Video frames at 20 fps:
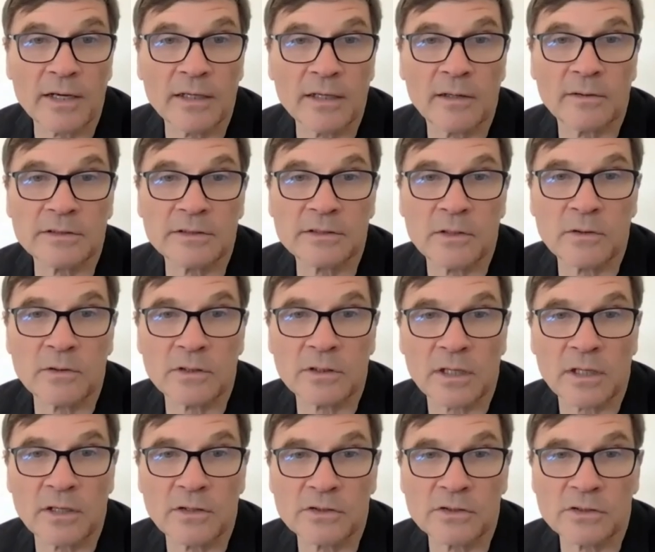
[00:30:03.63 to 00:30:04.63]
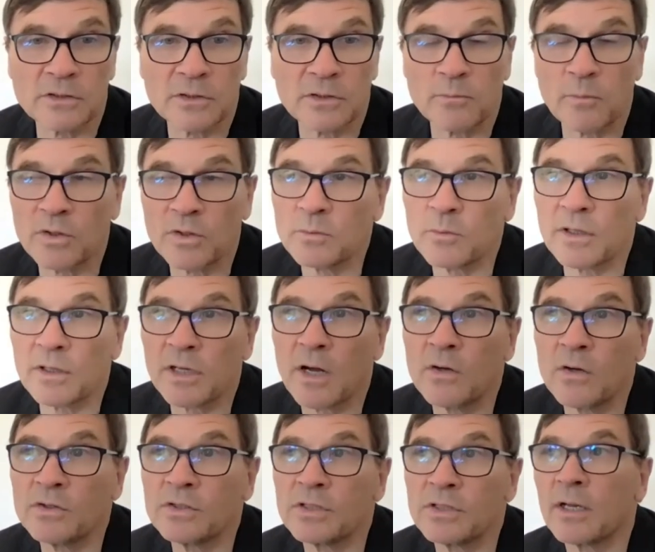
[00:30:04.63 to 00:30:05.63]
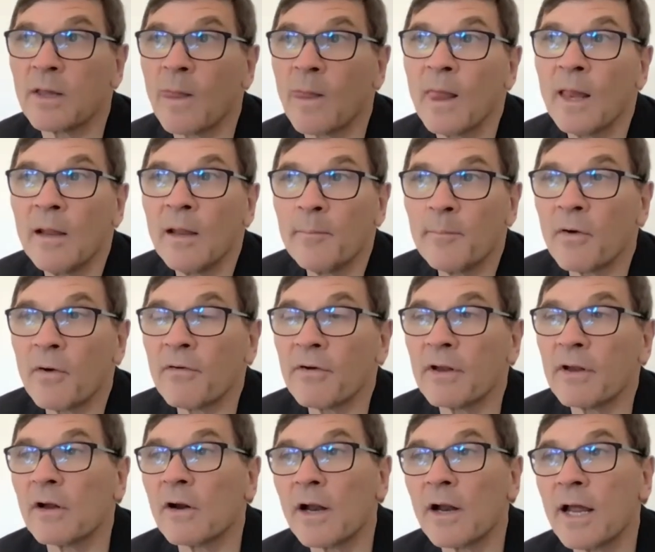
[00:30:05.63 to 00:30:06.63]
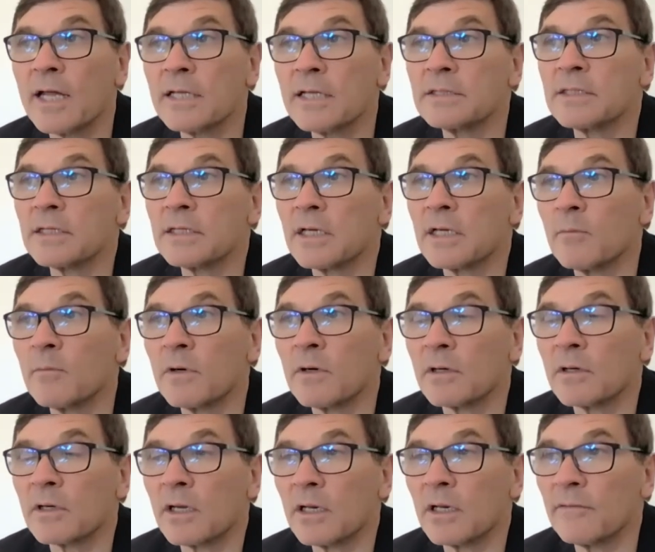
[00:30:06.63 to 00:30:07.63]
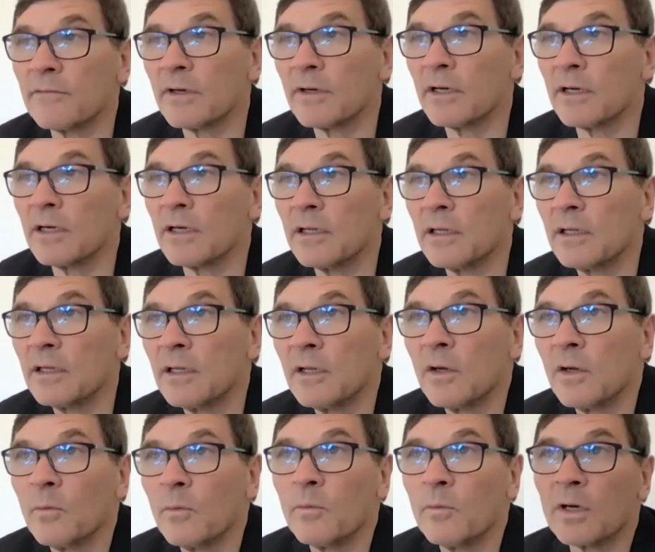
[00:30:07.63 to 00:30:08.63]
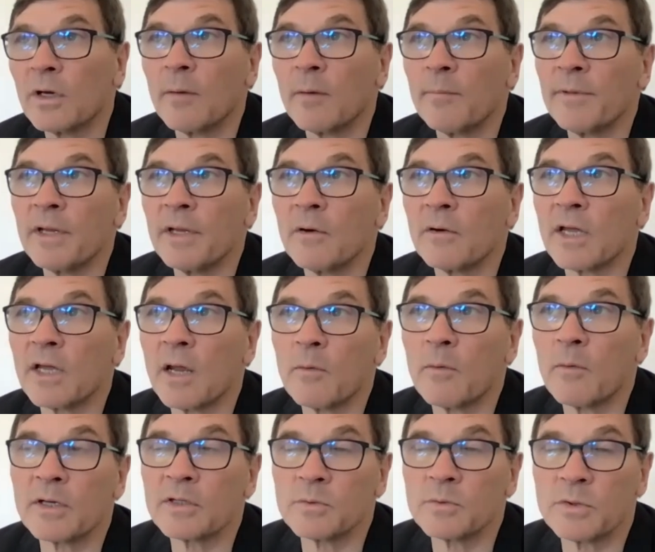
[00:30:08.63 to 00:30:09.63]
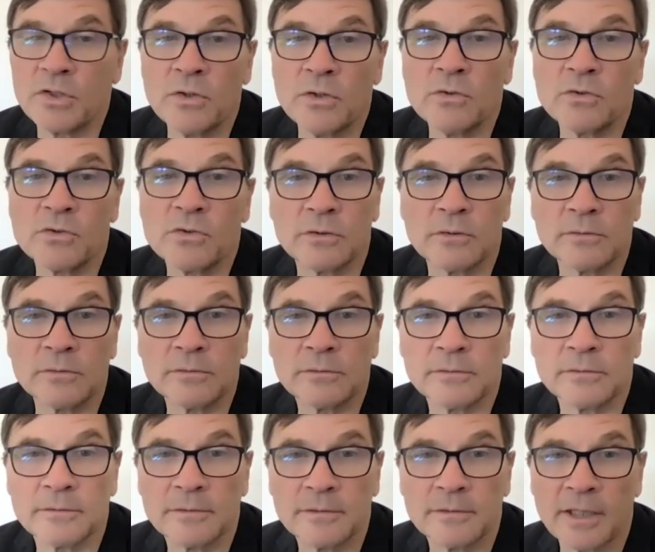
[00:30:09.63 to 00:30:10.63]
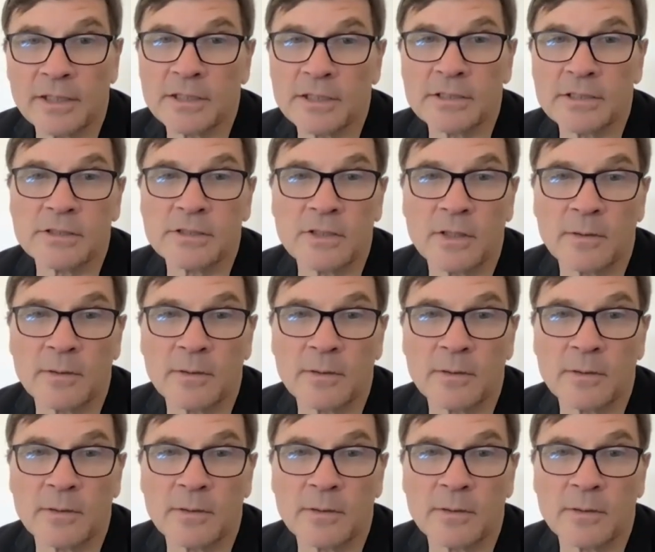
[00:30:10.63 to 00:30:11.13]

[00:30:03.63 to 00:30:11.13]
You know, it's no good kind of just doing one-to-one coaching, burying our heads, thinking we're kind of uh, we're going to be okay because we're neutral. That yeah.